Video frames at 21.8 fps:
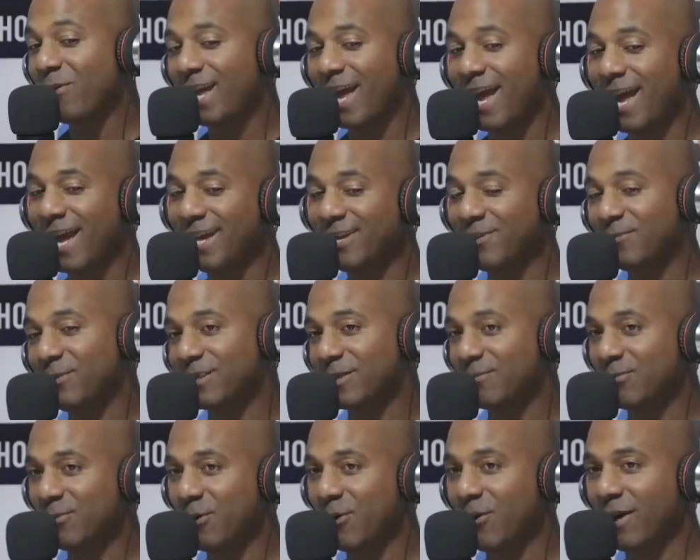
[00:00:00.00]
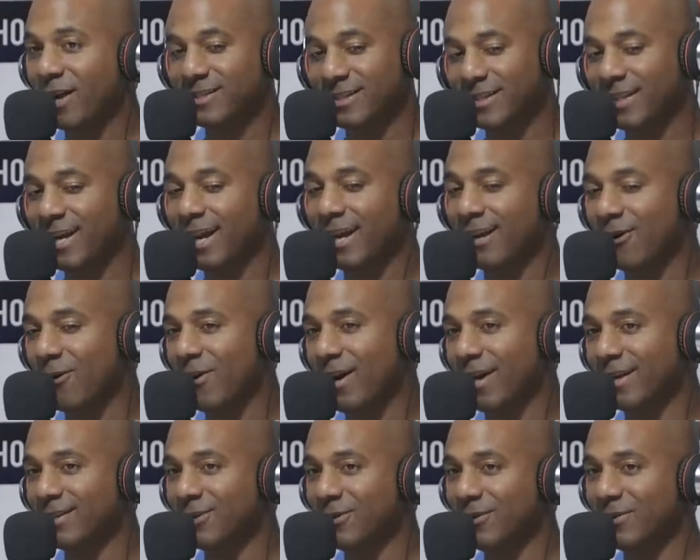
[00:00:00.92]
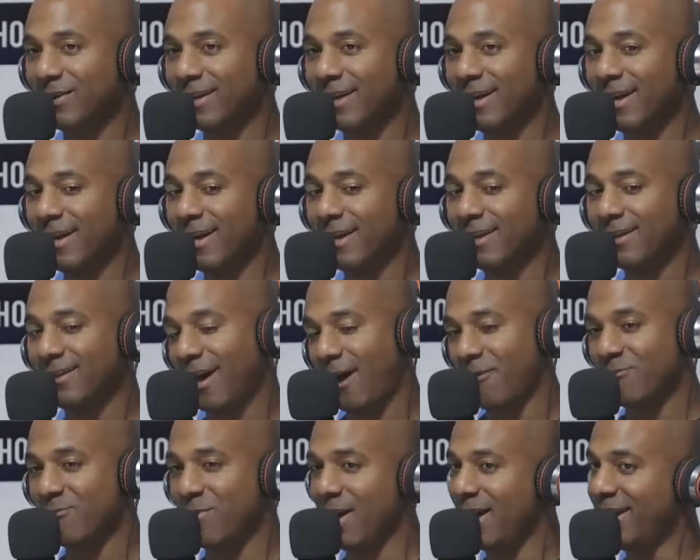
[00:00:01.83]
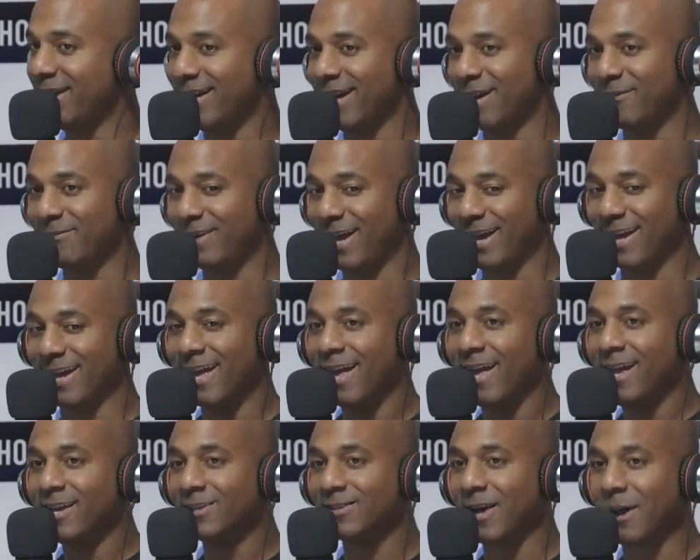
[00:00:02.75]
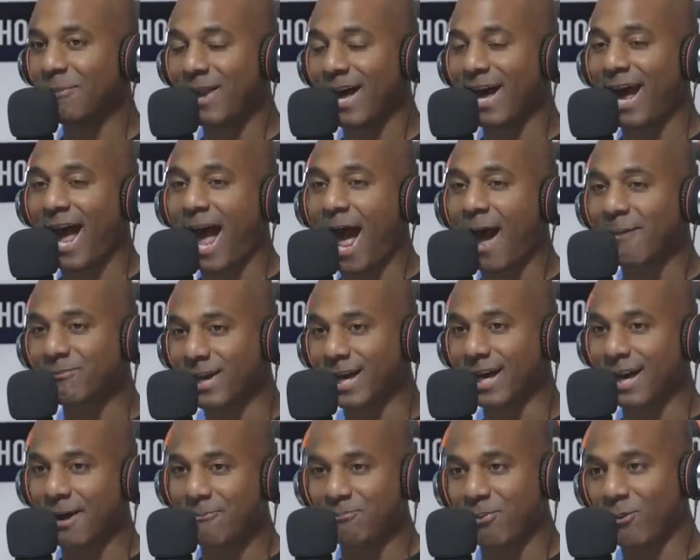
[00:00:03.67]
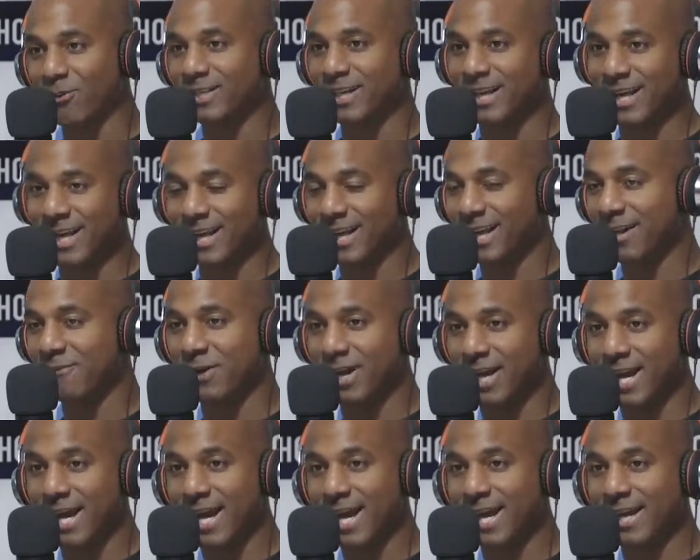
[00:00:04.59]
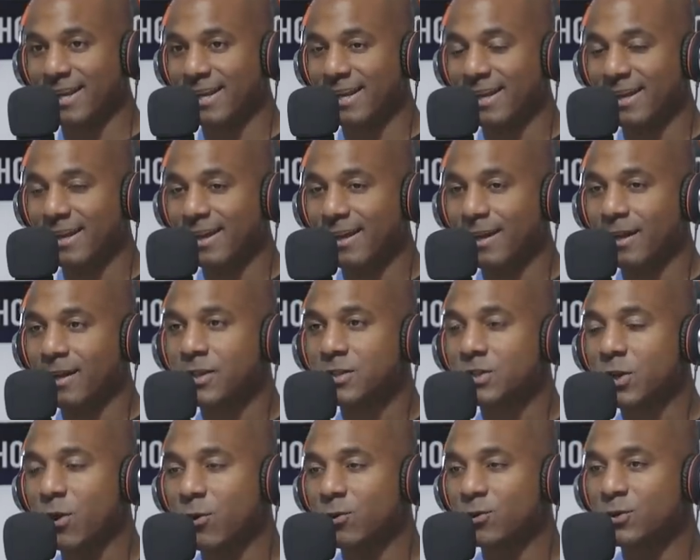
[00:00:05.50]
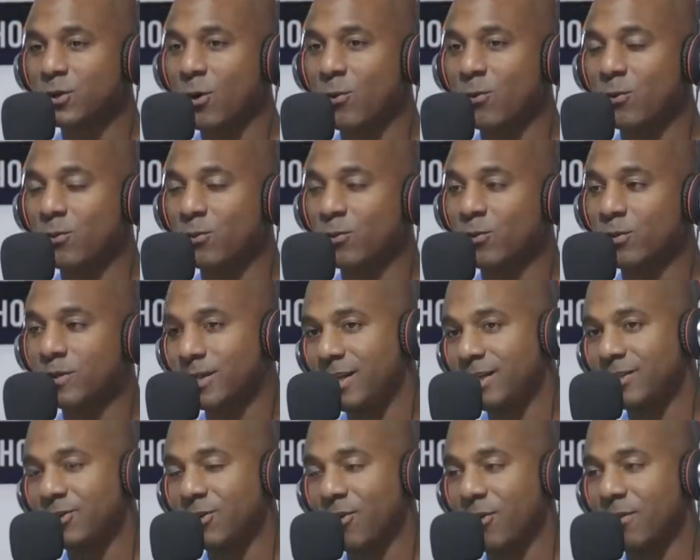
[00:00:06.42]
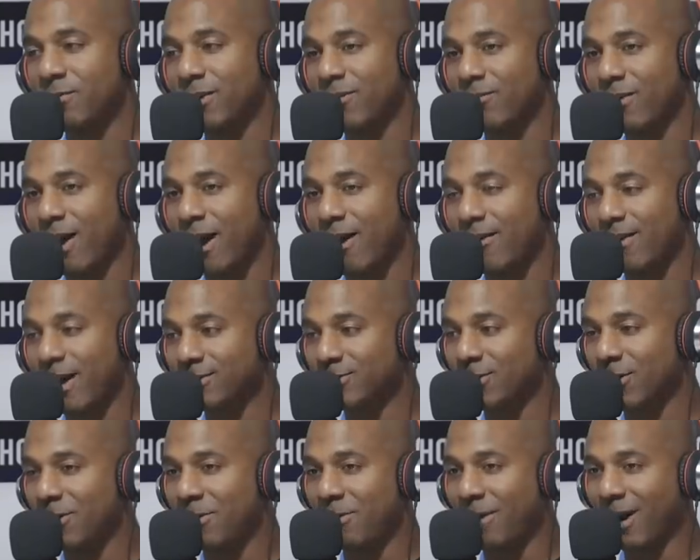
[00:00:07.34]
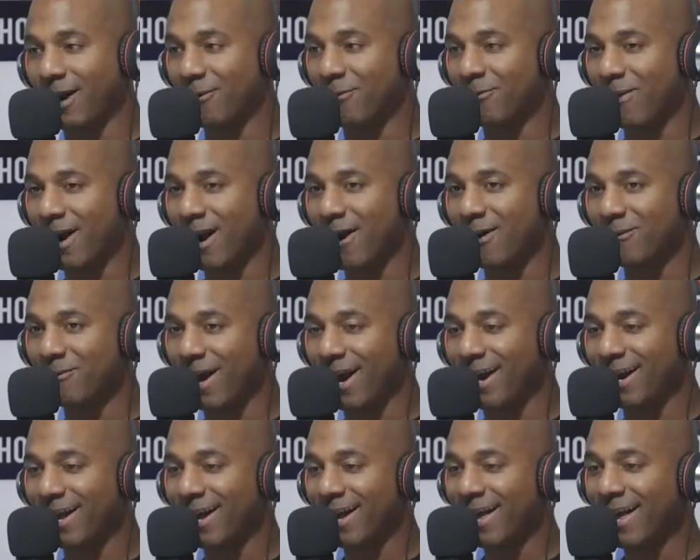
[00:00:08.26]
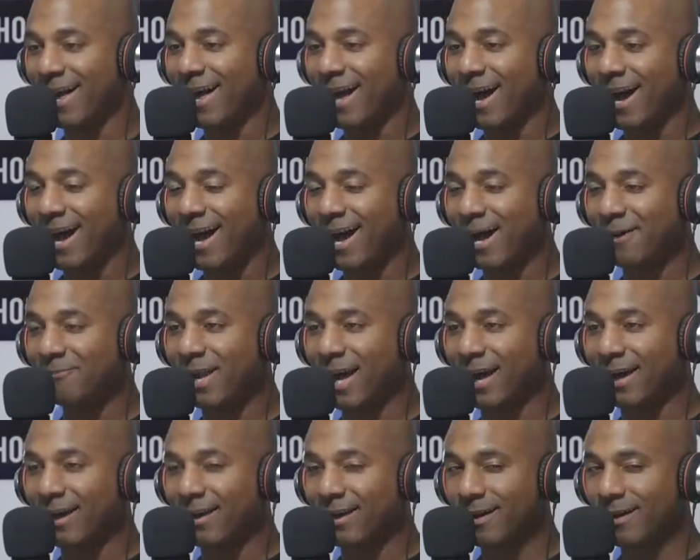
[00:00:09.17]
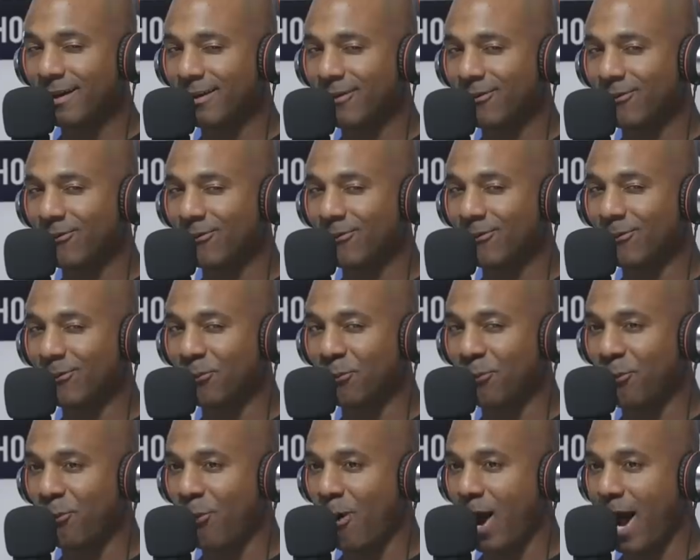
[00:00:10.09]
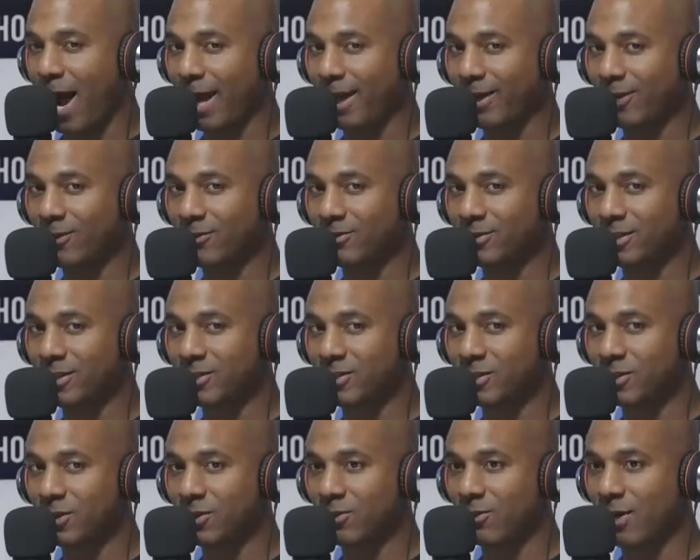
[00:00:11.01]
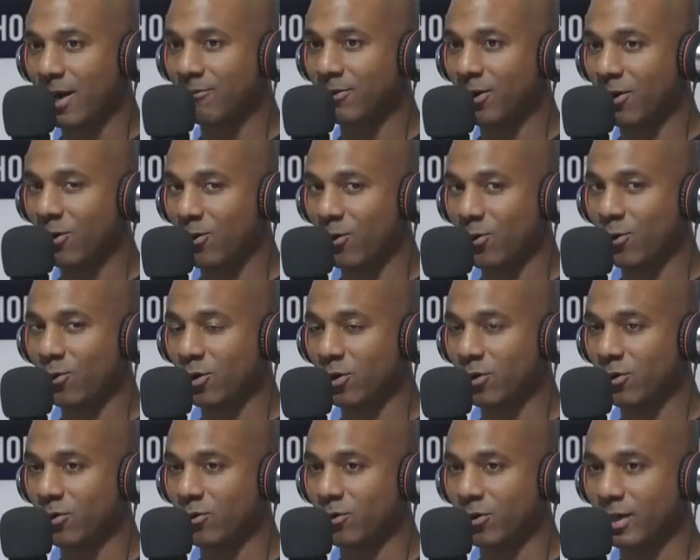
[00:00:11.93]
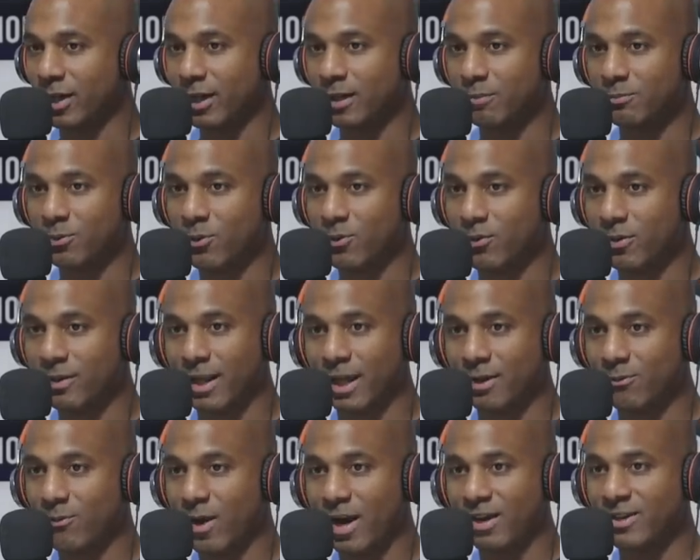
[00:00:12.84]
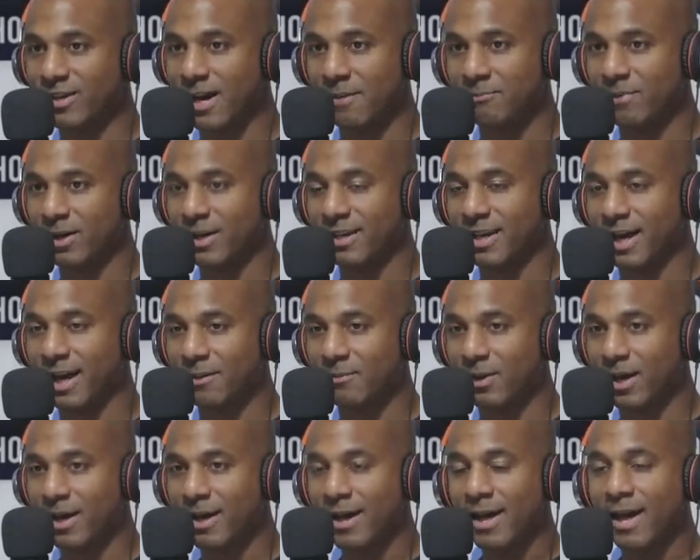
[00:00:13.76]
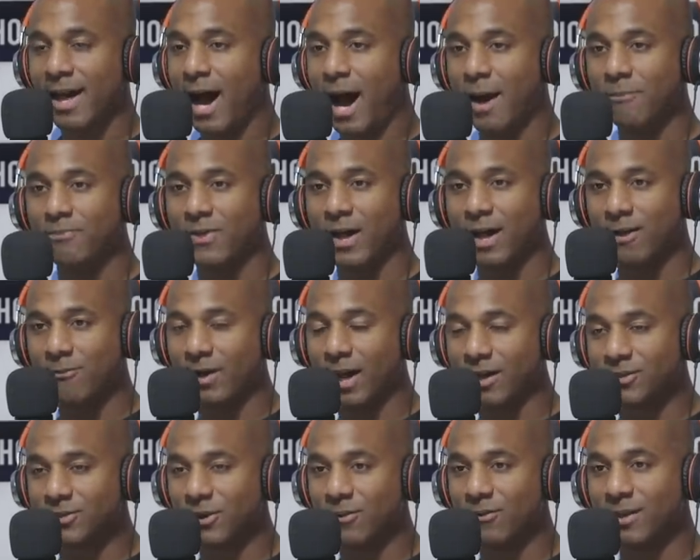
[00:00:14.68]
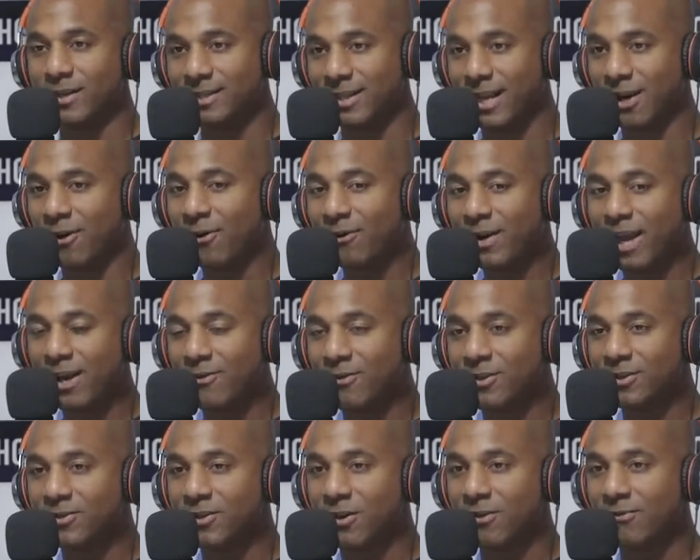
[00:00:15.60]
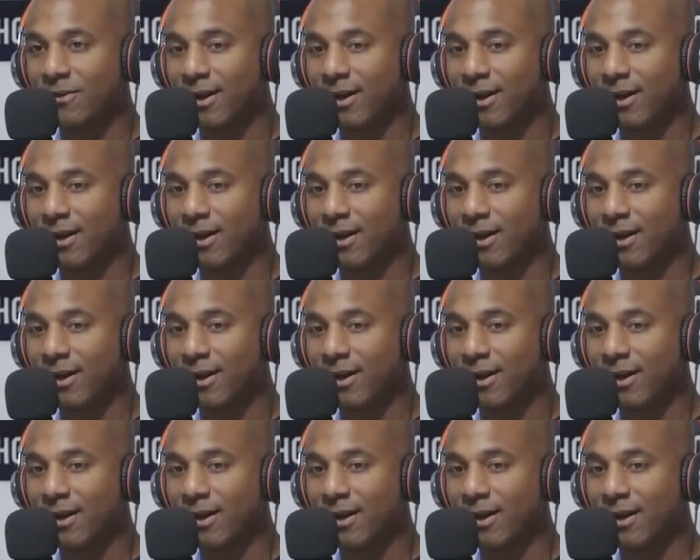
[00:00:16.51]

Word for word: okay, you want some more? I said, yeah, go ahead, dude. I'm ready. I'm like, so I'm like, I'm thinking I supposed a hit, give her a hint. So so when she turned me around, I turned back around, right? I'm like, why does she still have her whole little get up on? Like, why you not butt naked? But I'm thinking when I turn around, she's like, okay, you can turn